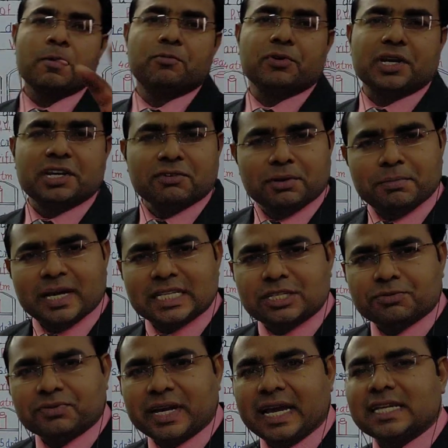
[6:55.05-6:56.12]
For given
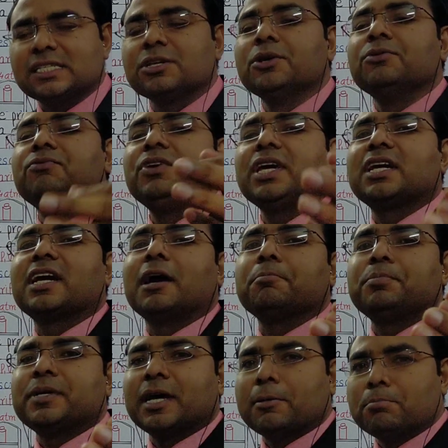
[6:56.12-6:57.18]
mass of gas, we
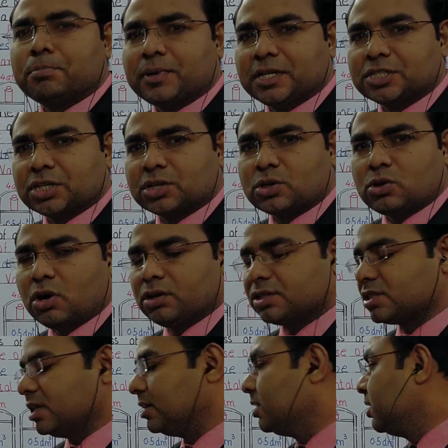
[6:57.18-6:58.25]
kept temperature
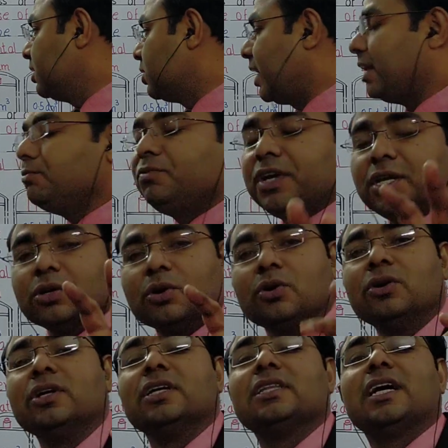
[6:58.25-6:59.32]
constant. And we
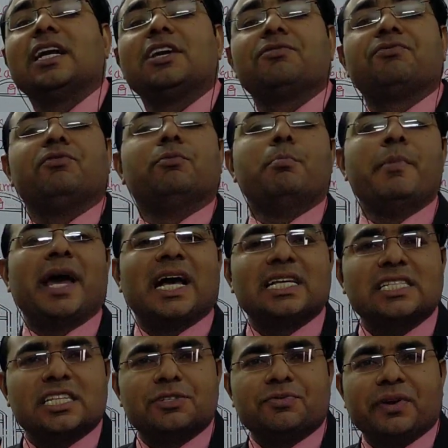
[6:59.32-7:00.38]
know that if
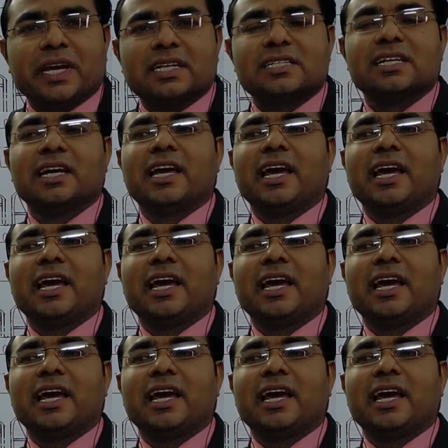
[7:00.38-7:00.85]
mass is fixed